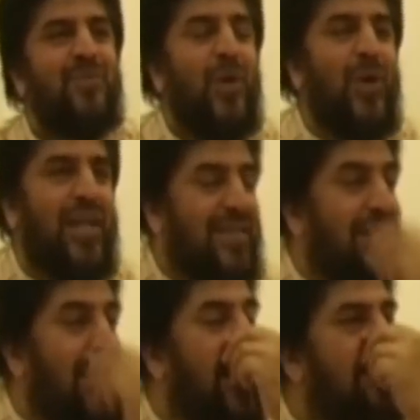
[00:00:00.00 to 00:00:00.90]
Okay,
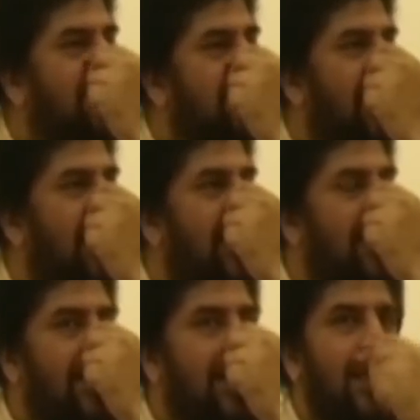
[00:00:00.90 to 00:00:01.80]
then
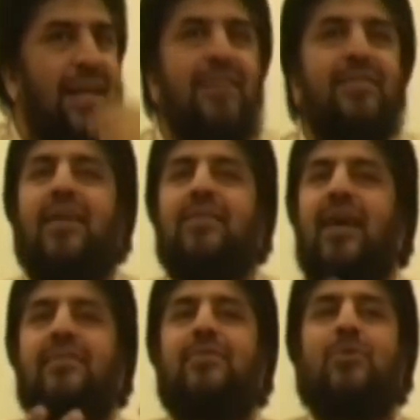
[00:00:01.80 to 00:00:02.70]
he said
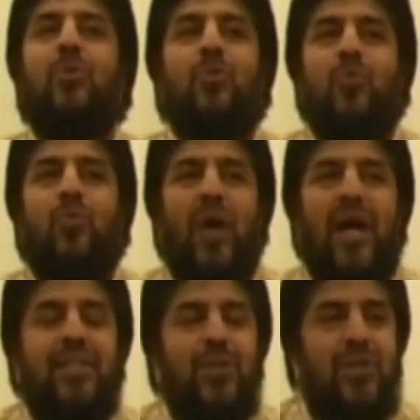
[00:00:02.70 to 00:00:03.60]
that, why
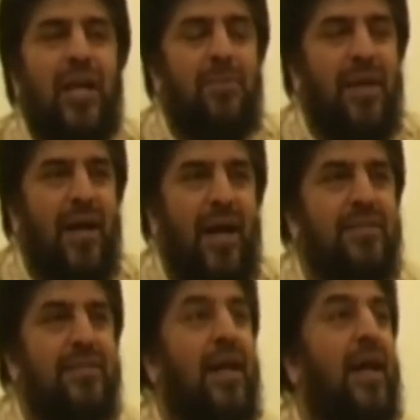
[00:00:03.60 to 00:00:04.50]
did you come here? I
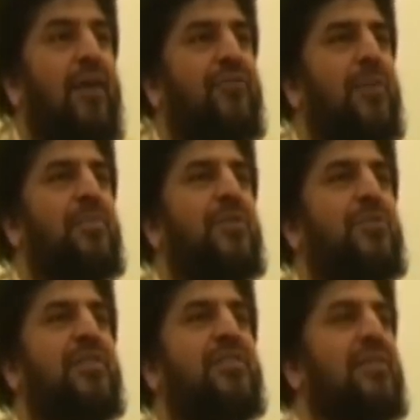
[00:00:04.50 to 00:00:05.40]
said, I have come here to
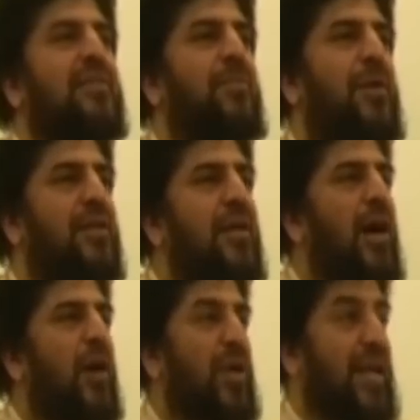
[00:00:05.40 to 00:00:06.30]
discuss about
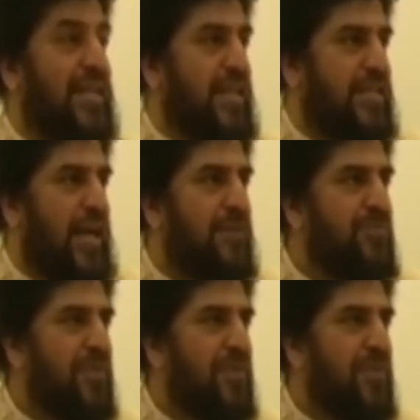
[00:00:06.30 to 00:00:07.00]
our akidah.